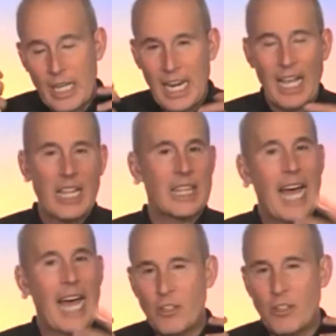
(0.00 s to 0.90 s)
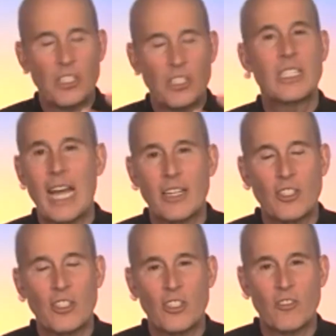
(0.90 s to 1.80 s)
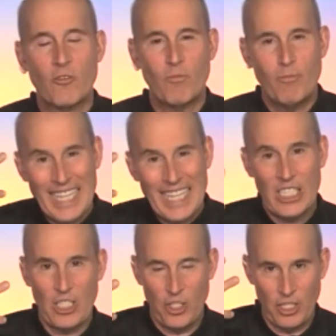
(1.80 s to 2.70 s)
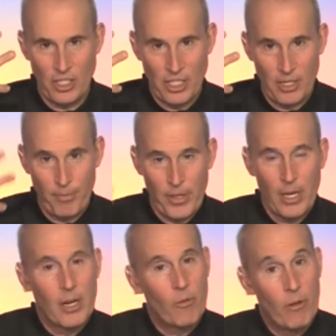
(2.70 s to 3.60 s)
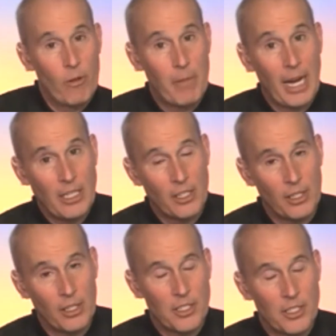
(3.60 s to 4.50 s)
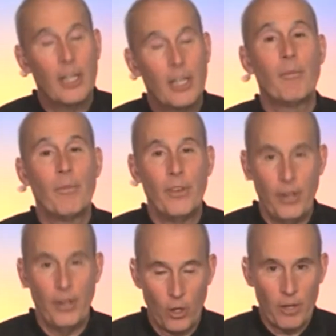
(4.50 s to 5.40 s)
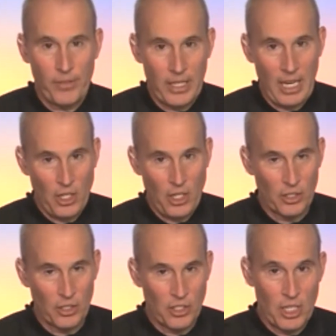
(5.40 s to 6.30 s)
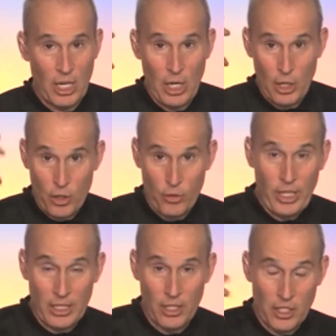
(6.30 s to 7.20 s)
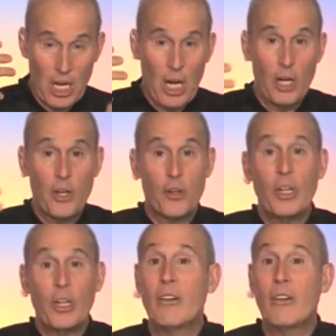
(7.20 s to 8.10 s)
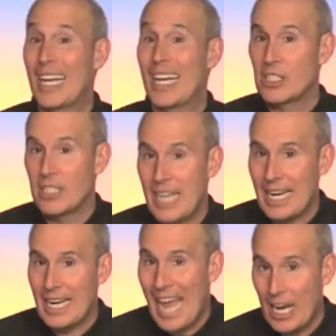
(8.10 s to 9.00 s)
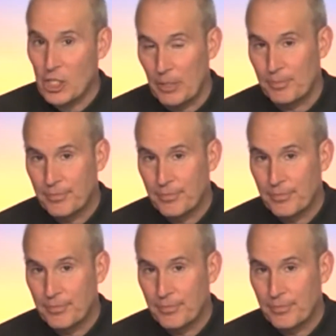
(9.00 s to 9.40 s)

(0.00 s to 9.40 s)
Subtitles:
getting thousands and thousands of messages, reminders, notifications, triggers, triggering us to take action.